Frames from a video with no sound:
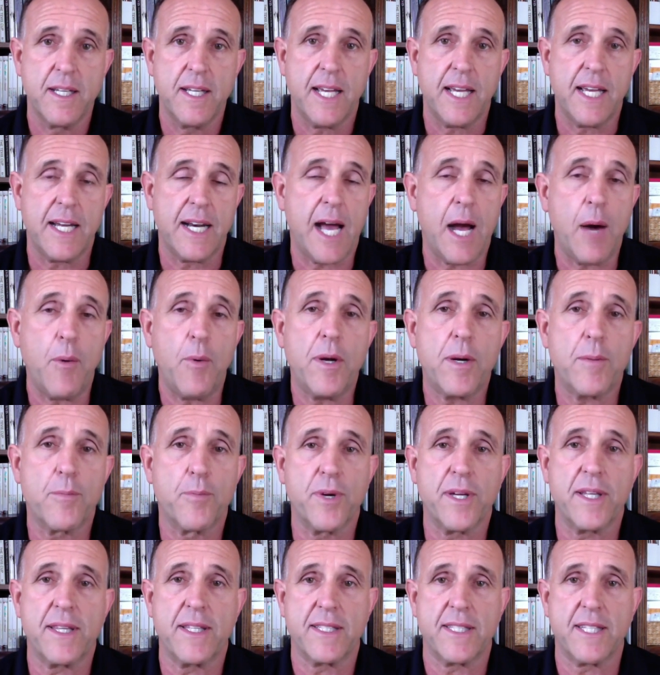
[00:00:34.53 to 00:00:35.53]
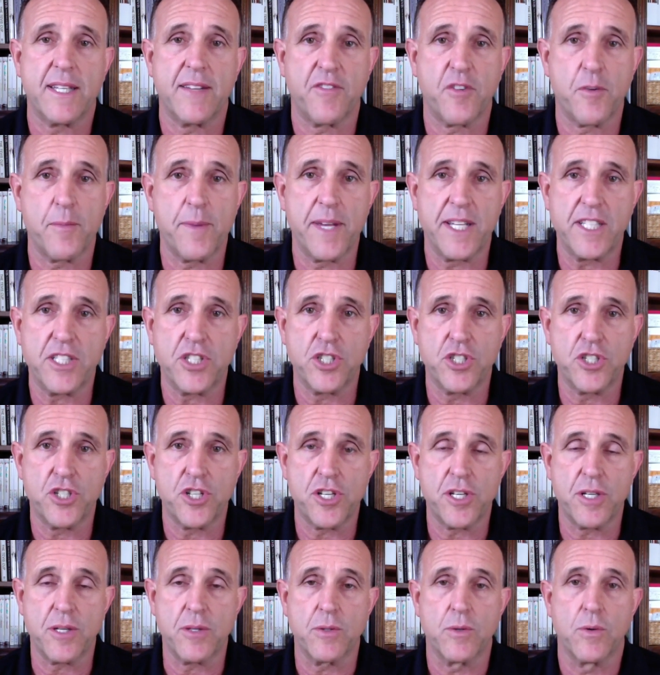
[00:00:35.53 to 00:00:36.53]
And I want to bring this information
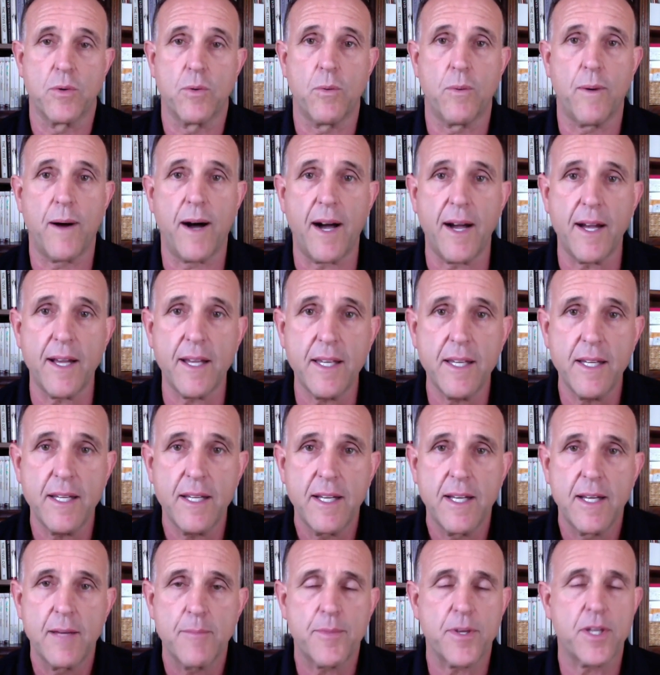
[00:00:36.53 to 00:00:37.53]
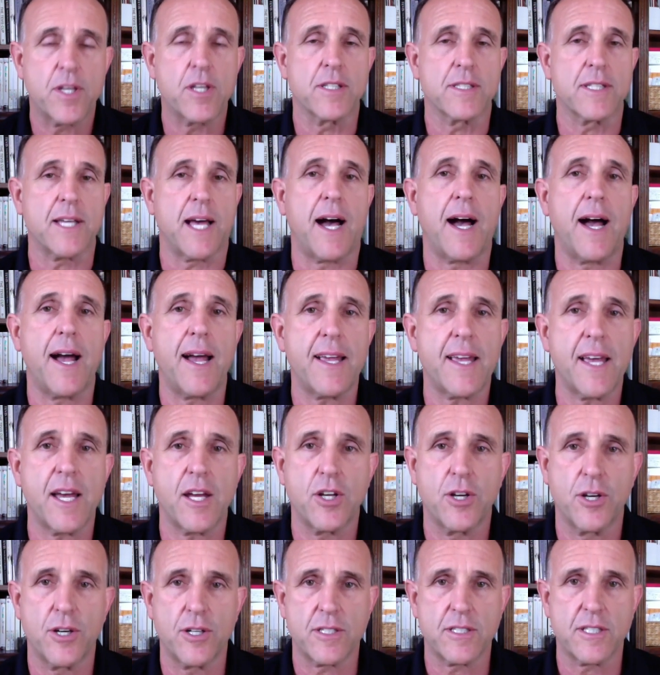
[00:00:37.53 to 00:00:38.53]
to you. Why? Because I
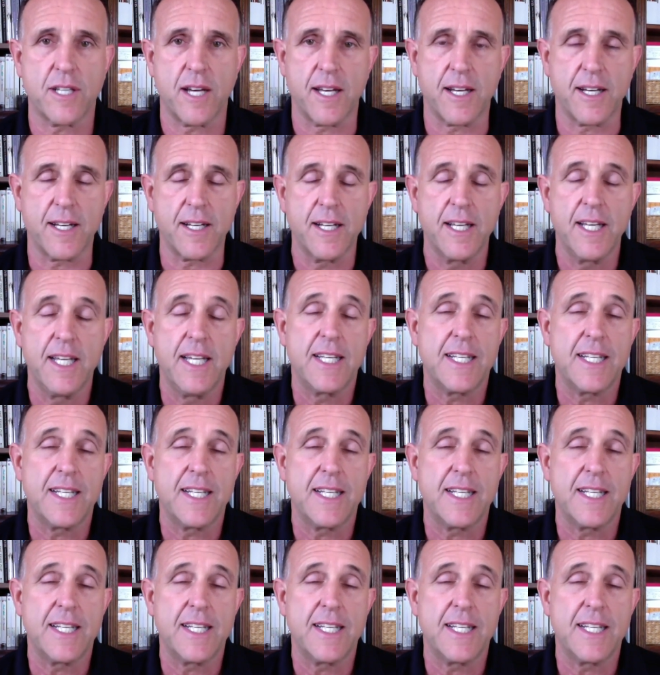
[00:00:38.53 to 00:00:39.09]
got hooked on it.